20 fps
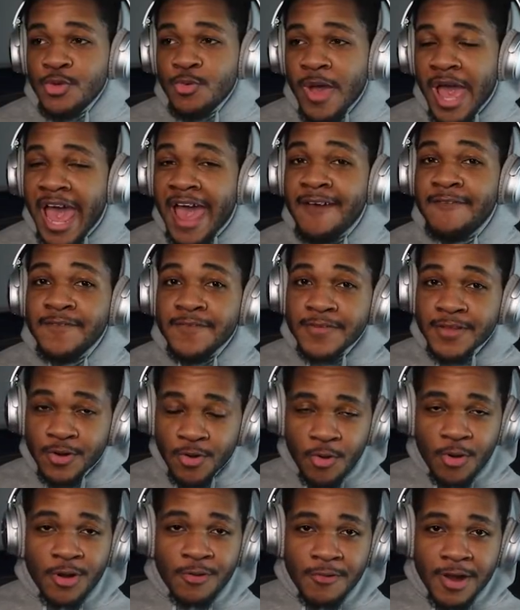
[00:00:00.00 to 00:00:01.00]
you have the
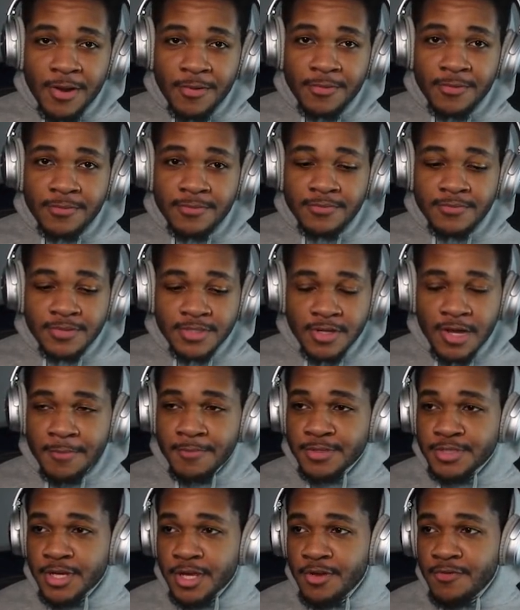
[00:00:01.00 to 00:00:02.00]
corner route. So I'm
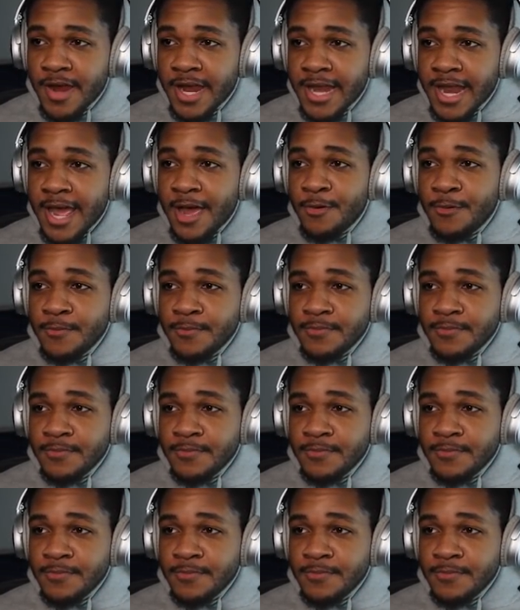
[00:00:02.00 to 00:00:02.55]
going to show you right now.